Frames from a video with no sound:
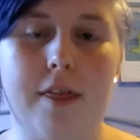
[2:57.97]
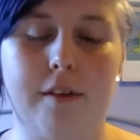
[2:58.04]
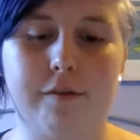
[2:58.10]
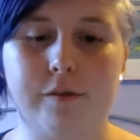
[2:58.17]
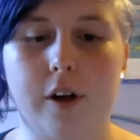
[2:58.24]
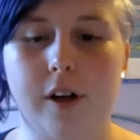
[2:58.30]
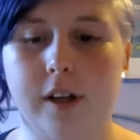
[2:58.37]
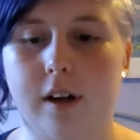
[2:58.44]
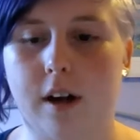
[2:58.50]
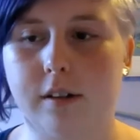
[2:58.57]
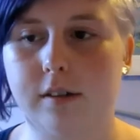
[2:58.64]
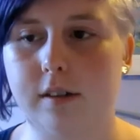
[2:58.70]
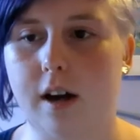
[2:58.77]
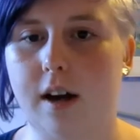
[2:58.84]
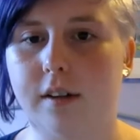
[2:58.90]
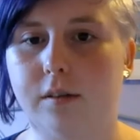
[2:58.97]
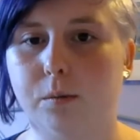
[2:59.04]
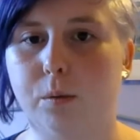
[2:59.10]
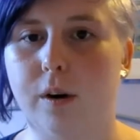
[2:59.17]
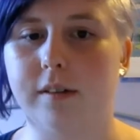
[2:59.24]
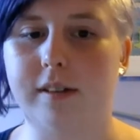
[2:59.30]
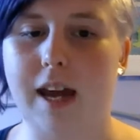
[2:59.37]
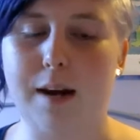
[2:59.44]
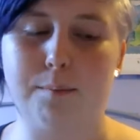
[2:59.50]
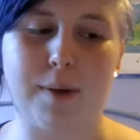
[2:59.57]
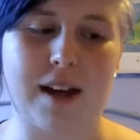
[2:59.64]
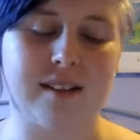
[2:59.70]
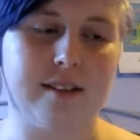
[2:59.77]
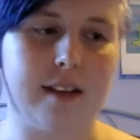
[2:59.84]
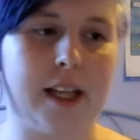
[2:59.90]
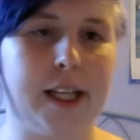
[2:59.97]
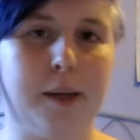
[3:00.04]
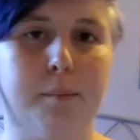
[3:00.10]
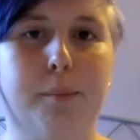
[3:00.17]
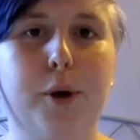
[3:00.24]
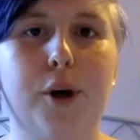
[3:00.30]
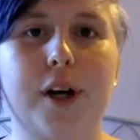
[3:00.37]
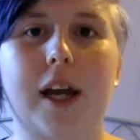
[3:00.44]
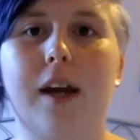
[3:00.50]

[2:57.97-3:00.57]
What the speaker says: The Fault in Our Stars was a best-selling book.